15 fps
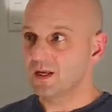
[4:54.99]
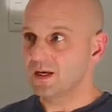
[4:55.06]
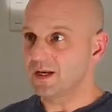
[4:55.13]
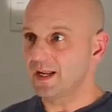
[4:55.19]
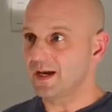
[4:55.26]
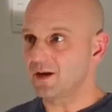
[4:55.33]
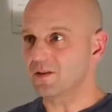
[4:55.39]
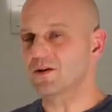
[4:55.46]

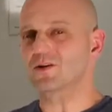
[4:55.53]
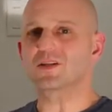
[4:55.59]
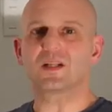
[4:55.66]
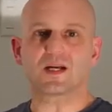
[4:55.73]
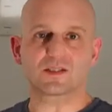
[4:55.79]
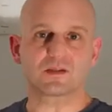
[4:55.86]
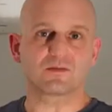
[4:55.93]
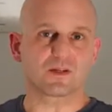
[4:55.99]
Now, there's
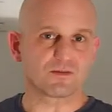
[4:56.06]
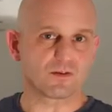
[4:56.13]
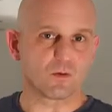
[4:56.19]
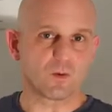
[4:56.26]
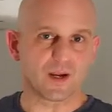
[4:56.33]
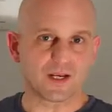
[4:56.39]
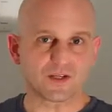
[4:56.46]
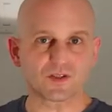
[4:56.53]
lots of
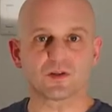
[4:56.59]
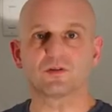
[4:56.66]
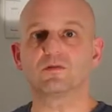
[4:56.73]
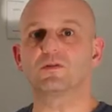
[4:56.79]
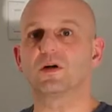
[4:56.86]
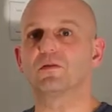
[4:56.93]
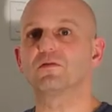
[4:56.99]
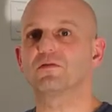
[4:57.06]
different ways
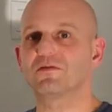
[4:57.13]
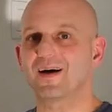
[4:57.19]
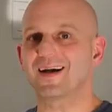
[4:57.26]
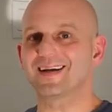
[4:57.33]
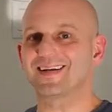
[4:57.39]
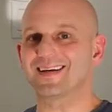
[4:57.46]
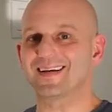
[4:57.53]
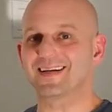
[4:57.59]
of, of
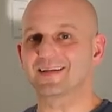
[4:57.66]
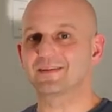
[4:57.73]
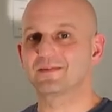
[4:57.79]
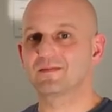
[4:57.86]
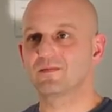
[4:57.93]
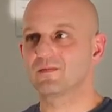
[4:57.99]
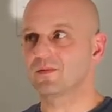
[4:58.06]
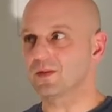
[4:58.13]
finding
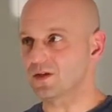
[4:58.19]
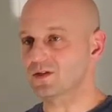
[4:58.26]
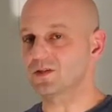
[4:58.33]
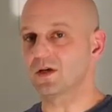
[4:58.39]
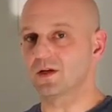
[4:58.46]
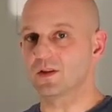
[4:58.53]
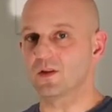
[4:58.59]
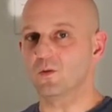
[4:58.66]
the
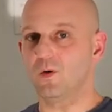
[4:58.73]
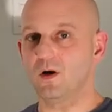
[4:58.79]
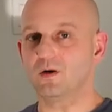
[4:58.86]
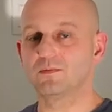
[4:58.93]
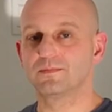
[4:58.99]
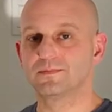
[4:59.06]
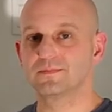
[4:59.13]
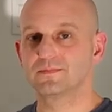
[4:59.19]
stud in the
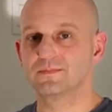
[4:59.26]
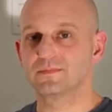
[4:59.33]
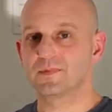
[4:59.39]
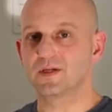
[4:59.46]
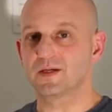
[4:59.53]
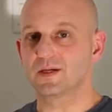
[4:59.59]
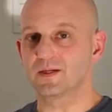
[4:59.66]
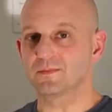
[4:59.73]
wall.
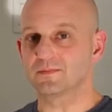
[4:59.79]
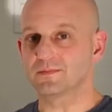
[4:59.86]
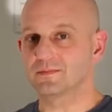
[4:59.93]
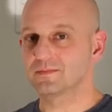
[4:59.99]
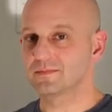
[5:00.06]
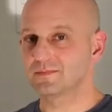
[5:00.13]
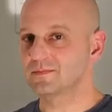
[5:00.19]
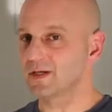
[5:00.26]
Um,
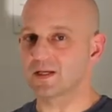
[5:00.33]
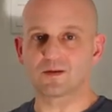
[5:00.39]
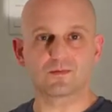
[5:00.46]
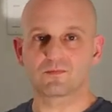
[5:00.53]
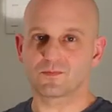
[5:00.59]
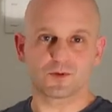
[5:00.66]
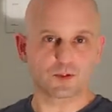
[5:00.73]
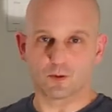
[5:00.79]
and
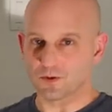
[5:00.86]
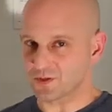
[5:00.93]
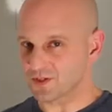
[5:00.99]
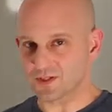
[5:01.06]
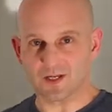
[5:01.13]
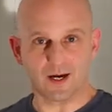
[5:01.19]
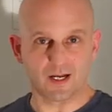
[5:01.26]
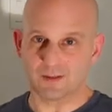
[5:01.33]
jokes
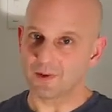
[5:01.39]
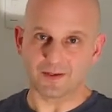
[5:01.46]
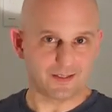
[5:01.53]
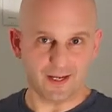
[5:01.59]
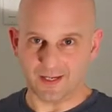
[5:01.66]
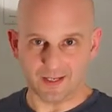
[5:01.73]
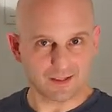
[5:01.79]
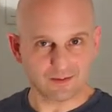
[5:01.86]
aside about
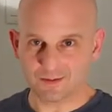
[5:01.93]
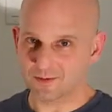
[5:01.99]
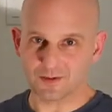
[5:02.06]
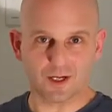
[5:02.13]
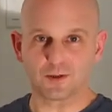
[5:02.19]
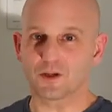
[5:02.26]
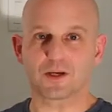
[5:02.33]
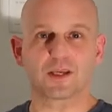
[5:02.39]
dating,
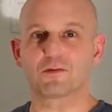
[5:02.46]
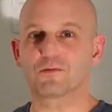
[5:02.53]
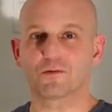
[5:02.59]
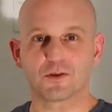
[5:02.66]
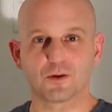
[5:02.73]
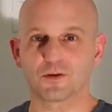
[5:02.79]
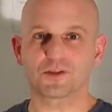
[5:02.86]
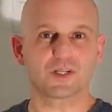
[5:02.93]
not looking
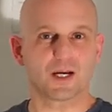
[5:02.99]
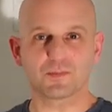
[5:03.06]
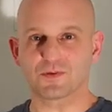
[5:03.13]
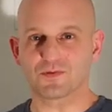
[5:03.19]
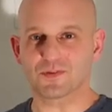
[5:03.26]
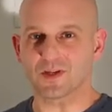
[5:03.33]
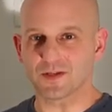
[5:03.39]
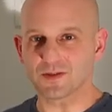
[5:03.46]
for those types
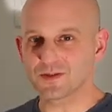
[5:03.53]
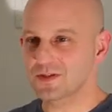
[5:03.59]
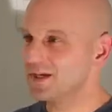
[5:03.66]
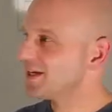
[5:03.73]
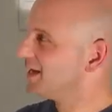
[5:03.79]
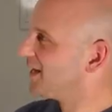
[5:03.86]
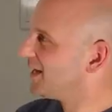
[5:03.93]
of studs.